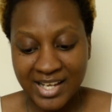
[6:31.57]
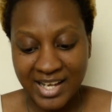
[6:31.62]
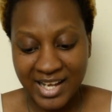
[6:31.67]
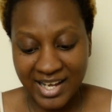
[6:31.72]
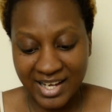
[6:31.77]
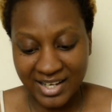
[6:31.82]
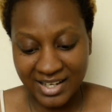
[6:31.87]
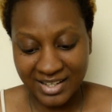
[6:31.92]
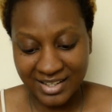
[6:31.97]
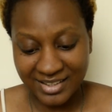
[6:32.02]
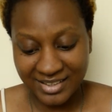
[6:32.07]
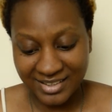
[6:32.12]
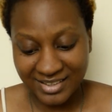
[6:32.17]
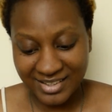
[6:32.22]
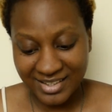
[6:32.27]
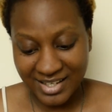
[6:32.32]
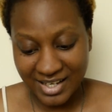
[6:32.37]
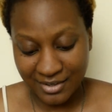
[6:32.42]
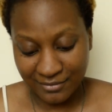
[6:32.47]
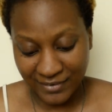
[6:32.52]
And
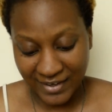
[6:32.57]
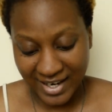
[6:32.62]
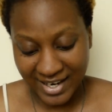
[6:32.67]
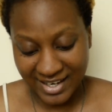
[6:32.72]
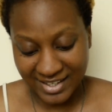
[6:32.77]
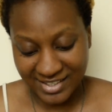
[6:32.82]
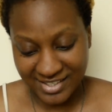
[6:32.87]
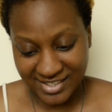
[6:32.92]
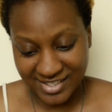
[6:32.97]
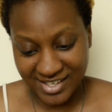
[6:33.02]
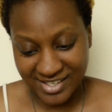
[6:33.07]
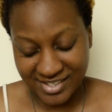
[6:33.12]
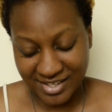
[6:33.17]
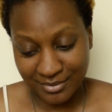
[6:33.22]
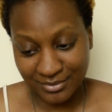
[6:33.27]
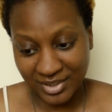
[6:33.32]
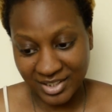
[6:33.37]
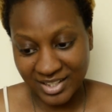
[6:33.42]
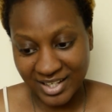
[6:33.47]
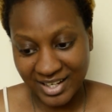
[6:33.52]
if I had to say
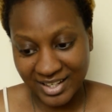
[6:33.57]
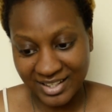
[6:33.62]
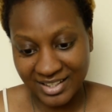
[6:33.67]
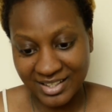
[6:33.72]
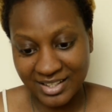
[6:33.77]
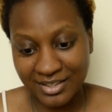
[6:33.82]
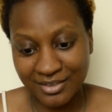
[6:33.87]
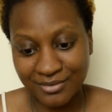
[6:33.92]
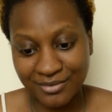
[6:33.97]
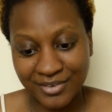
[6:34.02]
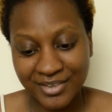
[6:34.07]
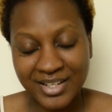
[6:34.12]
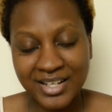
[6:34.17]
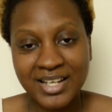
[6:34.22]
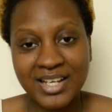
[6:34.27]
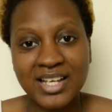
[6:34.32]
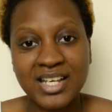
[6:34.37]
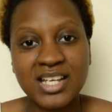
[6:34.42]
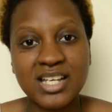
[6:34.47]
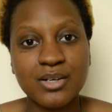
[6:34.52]
something negative,
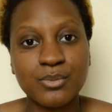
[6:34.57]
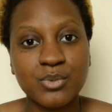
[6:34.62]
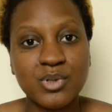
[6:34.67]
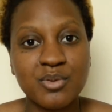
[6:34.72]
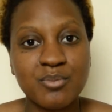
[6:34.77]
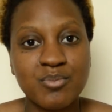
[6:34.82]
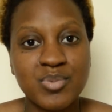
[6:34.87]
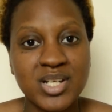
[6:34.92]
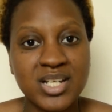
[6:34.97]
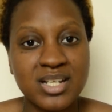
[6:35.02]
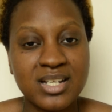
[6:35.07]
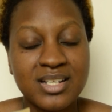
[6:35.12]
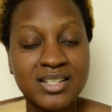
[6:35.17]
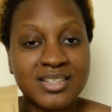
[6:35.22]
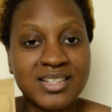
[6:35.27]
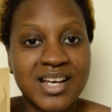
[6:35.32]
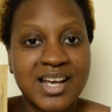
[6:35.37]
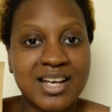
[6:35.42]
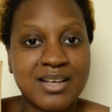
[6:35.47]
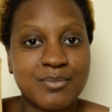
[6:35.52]
it would
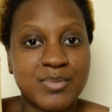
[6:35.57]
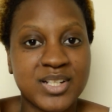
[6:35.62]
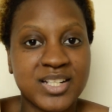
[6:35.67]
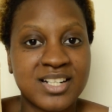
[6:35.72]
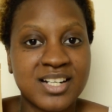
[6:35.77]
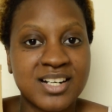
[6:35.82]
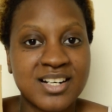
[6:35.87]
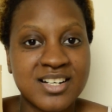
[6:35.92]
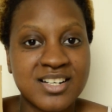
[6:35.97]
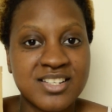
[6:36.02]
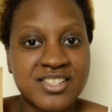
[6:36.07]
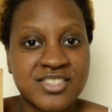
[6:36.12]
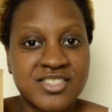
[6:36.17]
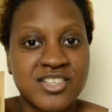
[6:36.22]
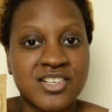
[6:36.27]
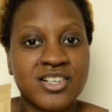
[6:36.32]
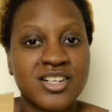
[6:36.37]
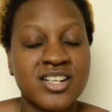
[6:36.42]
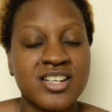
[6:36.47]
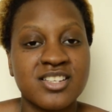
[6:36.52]
be that because
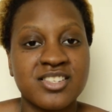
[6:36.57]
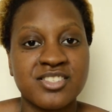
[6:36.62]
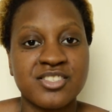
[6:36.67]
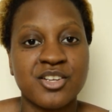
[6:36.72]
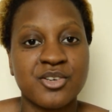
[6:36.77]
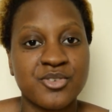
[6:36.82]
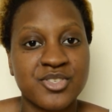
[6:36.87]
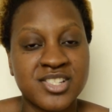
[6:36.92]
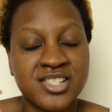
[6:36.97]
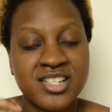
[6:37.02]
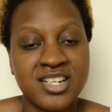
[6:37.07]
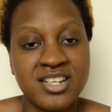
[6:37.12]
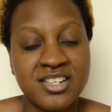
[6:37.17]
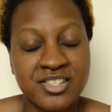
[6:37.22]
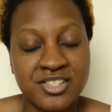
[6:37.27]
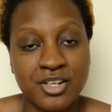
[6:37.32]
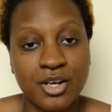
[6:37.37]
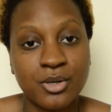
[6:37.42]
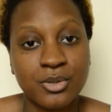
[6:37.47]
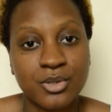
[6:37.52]
there is no sea
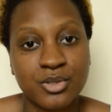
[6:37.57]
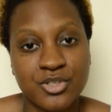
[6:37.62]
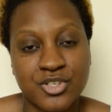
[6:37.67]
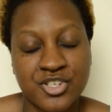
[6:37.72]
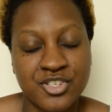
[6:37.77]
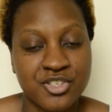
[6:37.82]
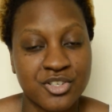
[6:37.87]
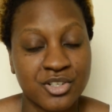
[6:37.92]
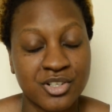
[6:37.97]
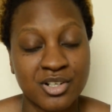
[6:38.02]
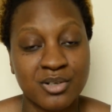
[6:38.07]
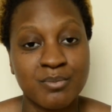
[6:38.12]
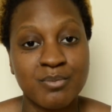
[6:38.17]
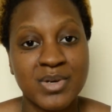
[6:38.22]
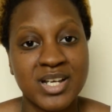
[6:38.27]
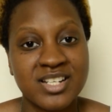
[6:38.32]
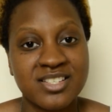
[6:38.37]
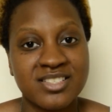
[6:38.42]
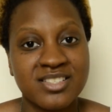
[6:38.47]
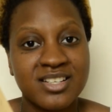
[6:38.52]
salt or sugar
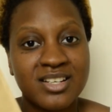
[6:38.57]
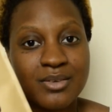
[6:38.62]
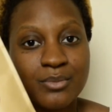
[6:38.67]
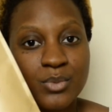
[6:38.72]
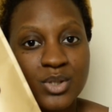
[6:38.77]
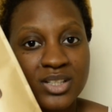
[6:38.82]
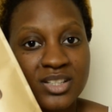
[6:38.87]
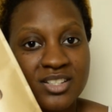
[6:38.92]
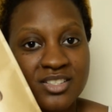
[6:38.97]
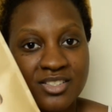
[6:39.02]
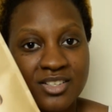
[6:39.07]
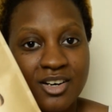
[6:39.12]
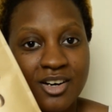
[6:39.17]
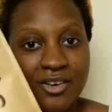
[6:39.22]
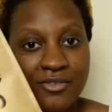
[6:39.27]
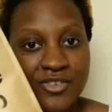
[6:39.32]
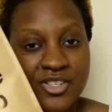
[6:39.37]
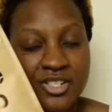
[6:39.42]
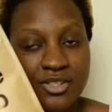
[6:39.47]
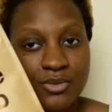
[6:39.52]
mixed in with this
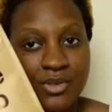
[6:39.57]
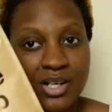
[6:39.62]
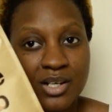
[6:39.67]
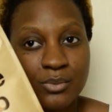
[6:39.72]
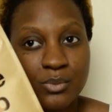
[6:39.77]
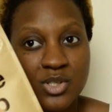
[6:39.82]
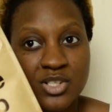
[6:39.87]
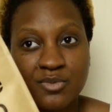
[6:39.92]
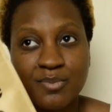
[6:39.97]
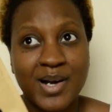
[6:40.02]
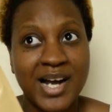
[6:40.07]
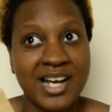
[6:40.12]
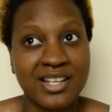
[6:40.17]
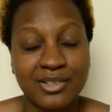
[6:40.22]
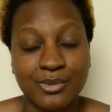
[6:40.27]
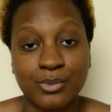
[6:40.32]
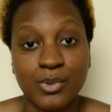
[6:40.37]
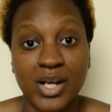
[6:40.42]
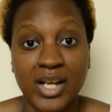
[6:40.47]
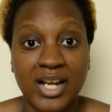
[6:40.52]
coffee scrub, which by
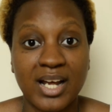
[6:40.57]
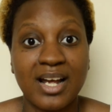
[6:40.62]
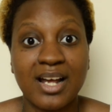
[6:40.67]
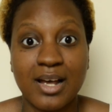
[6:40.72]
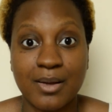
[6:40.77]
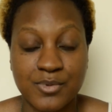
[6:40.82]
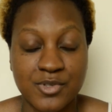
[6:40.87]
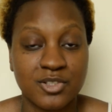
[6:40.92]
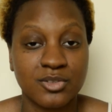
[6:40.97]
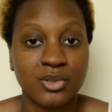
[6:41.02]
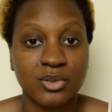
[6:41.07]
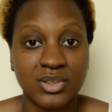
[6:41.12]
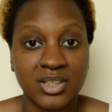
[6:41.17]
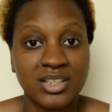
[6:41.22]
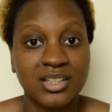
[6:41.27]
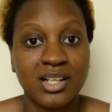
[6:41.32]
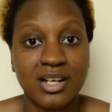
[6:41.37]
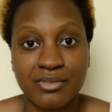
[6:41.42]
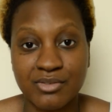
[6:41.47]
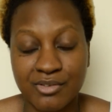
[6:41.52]
the way, I
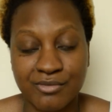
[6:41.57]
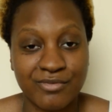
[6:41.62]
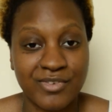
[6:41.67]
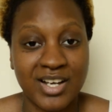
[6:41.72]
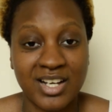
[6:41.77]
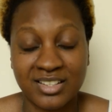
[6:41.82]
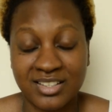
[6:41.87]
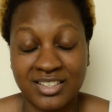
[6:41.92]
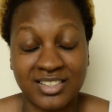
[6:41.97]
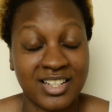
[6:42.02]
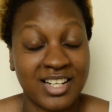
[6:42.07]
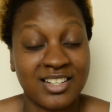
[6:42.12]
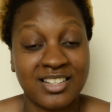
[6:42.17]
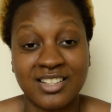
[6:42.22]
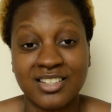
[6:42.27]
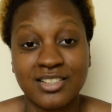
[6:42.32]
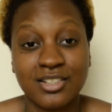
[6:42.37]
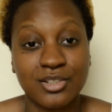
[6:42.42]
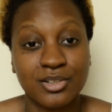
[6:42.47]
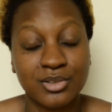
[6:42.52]
absolutely love the fact that they
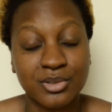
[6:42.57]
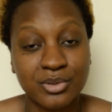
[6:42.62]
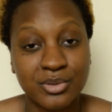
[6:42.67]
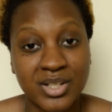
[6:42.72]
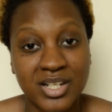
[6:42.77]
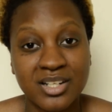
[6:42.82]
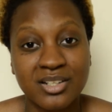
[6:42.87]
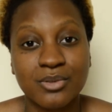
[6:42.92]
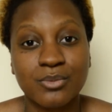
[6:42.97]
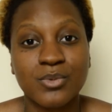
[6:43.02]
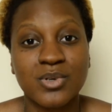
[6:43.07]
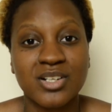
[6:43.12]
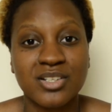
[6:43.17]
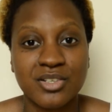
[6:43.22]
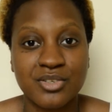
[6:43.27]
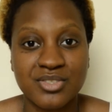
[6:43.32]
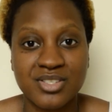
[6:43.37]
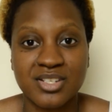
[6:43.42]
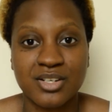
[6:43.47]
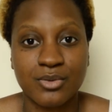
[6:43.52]
didn't include either one of
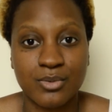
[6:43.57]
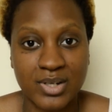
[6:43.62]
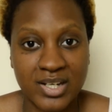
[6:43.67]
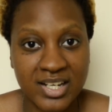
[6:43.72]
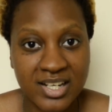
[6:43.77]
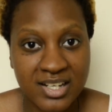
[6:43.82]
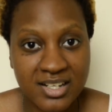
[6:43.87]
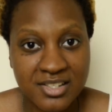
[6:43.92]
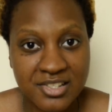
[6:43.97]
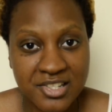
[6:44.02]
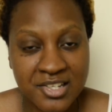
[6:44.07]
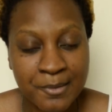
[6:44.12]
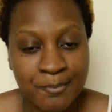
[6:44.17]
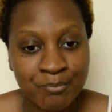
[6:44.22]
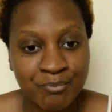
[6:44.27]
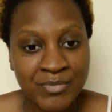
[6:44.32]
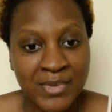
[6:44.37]
those ingredients.